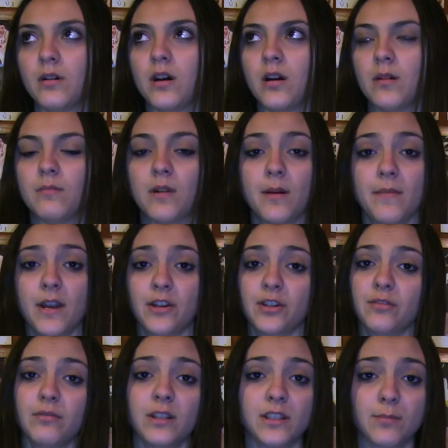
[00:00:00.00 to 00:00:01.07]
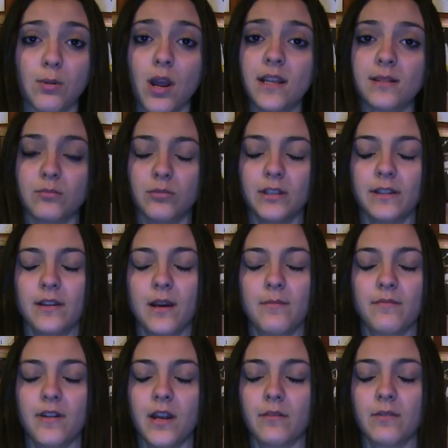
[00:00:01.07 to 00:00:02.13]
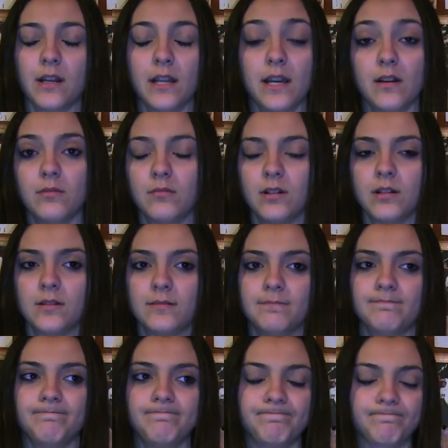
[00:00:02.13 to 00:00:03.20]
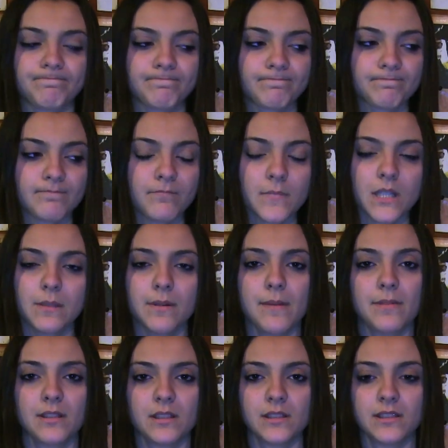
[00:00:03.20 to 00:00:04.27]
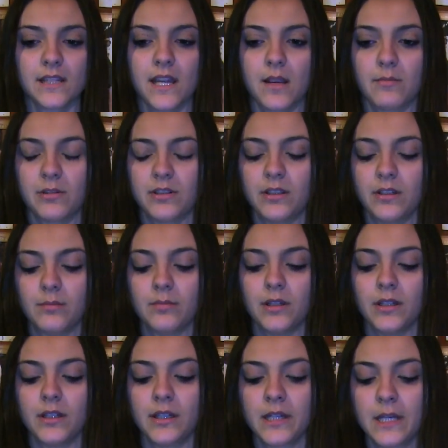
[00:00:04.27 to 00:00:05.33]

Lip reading: I'm actually really surprised. I'm fine right now. Maybe it's because the camera's here, but